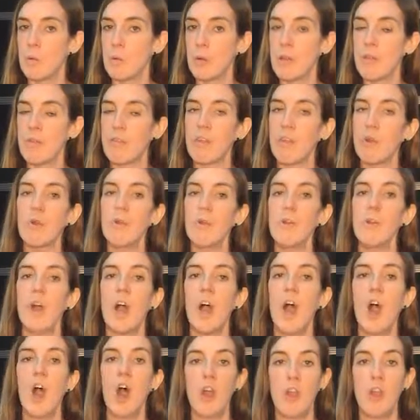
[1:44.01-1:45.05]
if you are at
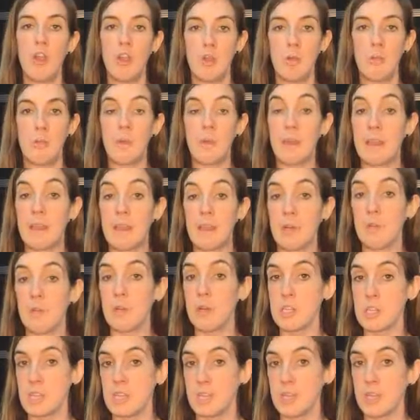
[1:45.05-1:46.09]
home and you're
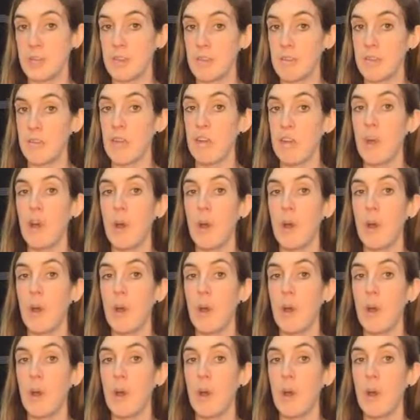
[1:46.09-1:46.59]
watching this,